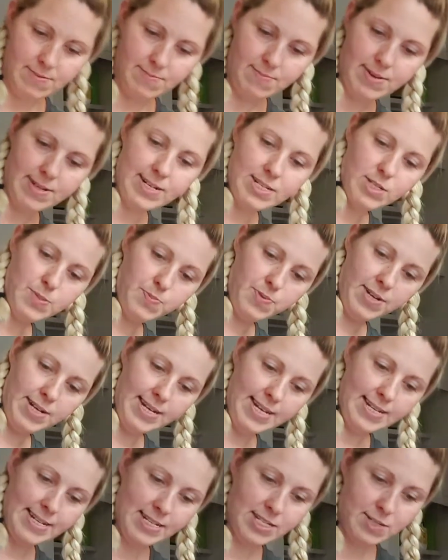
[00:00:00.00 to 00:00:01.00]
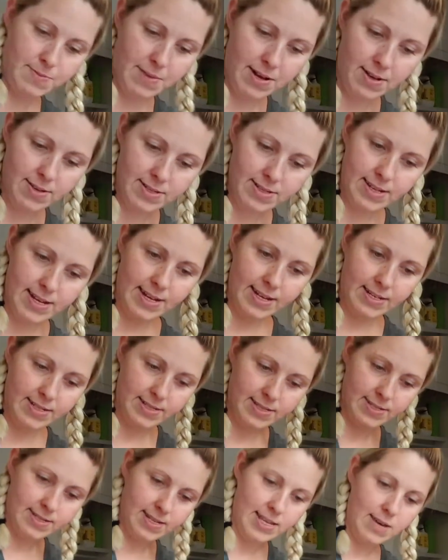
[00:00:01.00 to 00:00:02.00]
But it's pretty and it smells
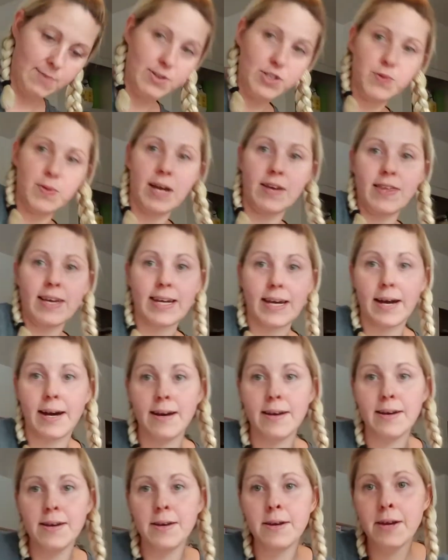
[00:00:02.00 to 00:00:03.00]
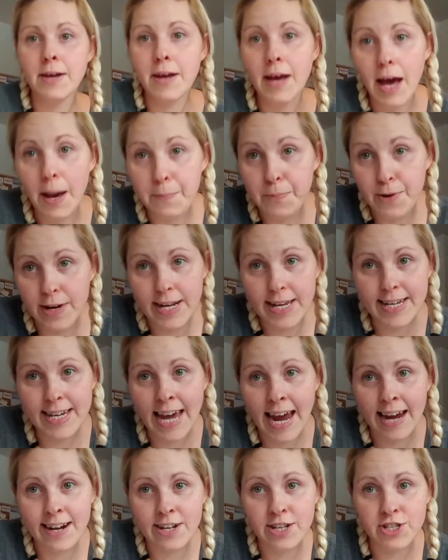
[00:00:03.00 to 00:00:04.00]
nice. I wish we had like a, a pretty
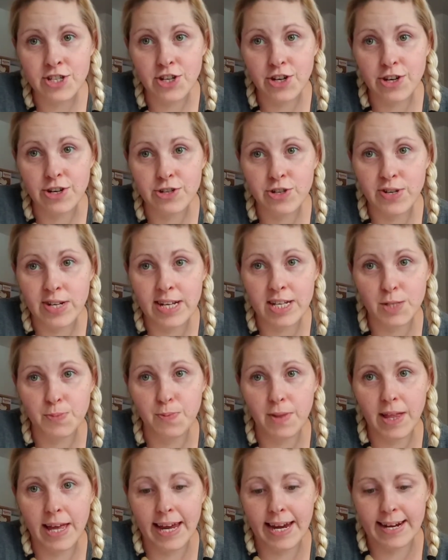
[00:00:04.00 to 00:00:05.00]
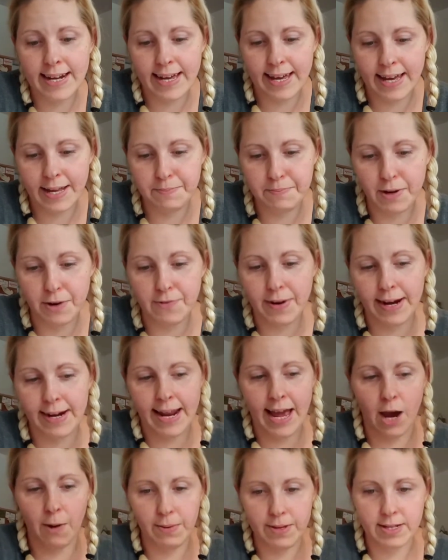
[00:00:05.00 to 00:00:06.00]
canister to display it in, but right
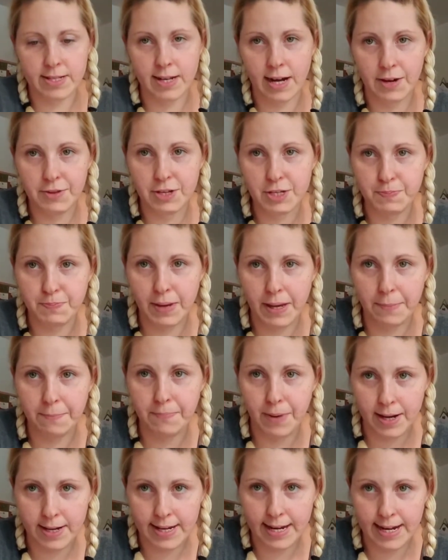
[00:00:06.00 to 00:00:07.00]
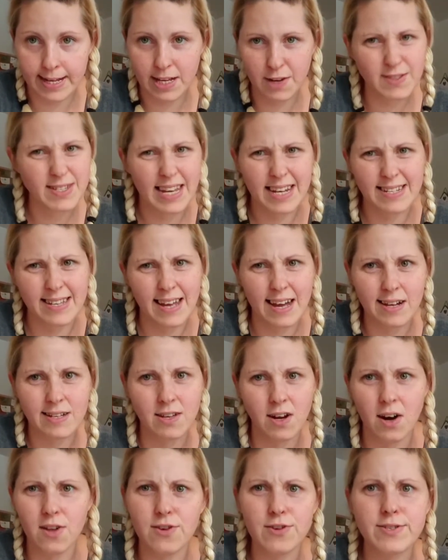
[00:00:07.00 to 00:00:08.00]
now we just got this big bucket. And it was like $9
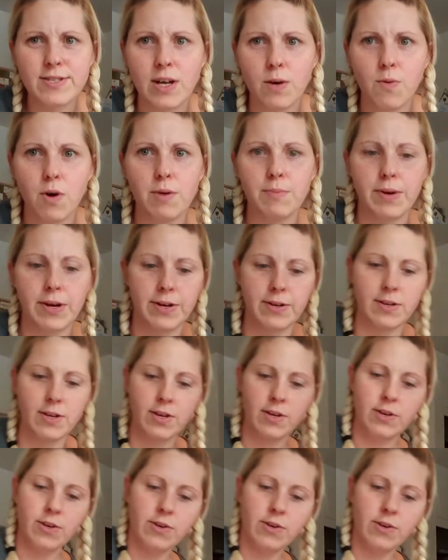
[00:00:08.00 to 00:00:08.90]
at Walmart.